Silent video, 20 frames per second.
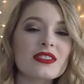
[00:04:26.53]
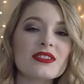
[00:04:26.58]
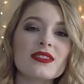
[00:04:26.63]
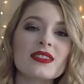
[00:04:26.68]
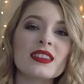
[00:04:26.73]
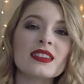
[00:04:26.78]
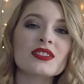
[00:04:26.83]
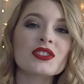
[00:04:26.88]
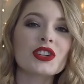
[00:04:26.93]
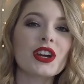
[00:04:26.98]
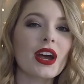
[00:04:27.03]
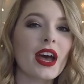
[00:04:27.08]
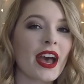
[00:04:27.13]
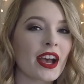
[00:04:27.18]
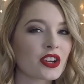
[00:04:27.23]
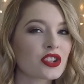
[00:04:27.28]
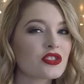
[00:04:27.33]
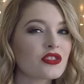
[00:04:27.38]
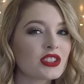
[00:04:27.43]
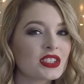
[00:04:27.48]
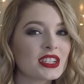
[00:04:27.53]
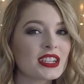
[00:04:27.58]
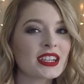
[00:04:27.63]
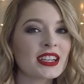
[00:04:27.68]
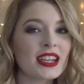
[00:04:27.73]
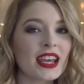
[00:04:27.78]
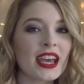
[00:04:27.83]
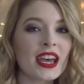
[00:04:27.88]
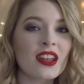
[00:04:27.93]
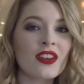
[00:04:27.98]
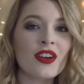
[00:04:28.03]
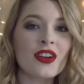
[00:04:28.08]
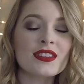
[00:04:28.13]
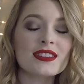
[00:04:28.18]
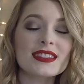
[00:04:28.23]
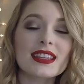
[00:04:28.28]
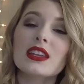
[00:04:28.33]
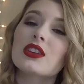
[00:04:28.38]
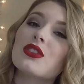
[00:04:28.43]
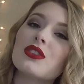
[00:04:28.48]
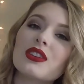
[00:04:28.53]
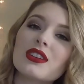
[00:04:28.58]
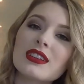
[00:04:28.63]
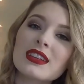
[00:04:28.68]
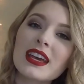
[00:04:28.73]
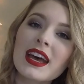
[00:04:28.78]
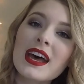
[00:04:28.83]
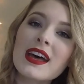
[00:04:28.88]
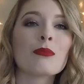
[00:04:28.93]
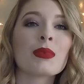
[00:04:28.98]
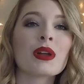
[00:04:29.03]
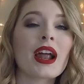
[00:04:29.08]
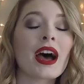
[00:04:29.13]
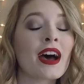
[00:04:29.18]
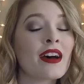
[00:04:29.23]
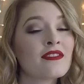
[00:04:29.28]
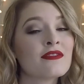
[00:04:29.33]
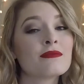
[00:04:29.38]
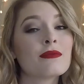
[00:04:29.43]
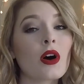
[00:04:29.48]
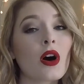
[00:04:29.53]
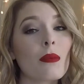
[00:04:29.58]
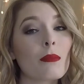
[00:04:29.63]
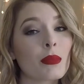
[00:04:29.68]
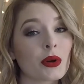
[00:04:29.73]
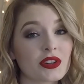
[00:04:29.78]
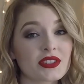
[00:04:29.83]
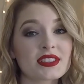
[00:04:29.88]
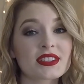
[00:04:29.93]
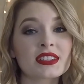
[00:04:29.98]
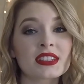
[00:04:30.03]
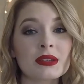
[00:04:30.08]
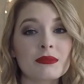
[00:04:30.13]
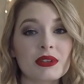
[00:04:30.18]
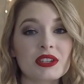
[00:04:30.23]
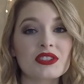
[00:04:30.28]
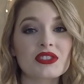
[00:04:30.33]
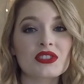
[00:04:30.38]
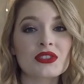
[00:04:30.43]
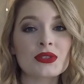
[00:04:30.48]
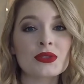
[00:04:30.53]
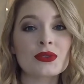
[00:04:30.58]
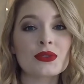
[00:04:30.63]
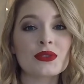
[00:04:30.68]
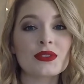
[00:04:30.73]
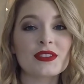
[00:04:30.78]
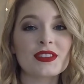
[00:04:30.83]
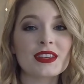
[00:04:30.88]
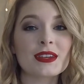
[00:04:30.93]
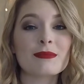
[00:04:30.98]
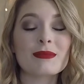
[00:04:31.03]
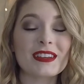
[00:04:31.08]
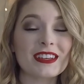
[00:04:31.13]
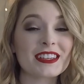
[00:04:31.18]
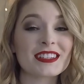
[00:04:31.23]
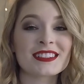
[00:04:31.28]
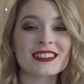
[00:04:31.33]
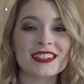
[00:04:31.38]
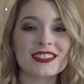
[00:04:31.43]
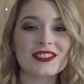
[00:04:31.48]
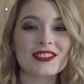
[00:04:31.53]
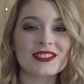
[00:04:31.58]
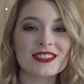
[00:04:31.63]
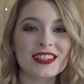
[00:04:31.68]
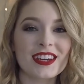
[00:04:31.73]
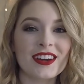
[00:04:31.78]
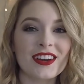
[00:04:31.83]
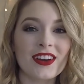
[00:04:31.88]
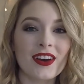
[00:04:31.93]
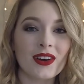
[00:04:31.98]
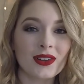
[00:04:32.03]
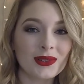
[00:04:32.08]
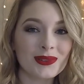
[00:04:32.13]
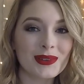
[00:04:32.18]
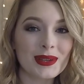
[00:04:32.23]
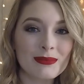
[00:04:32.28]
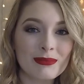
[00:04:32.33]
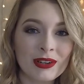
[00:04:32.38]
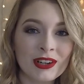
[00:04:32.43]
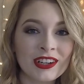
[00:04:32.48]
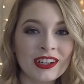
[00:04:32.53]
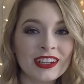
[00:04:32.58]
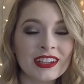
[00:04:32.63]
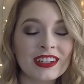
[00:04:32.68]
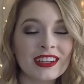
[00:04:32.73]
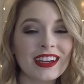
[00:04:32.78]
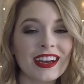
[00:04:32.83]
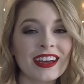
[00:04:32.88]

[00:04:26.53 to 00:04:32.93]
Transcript: So these are extra ticket add-ons that you can get, but I've personally been to the Mickey's Not So Scary Halloween Party,